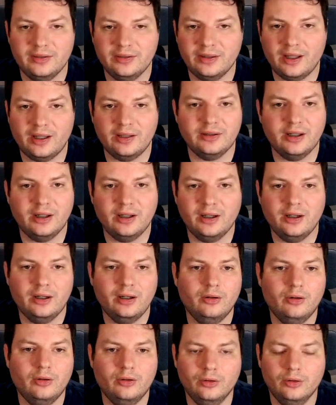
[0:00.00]

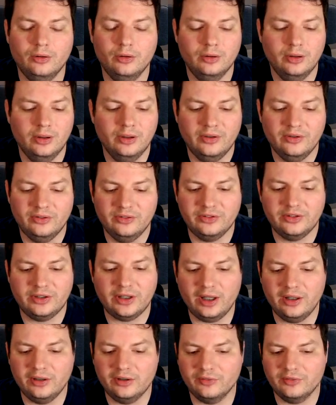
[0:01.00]
data or
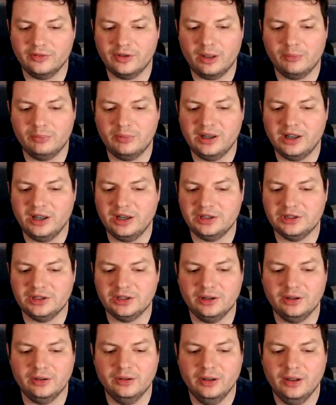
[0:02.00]
state of the
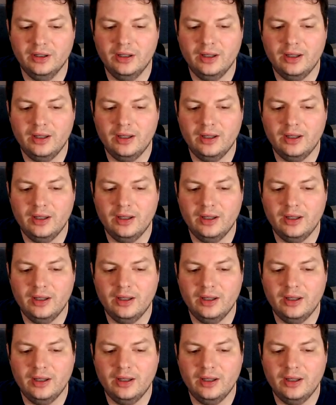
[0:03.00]
application,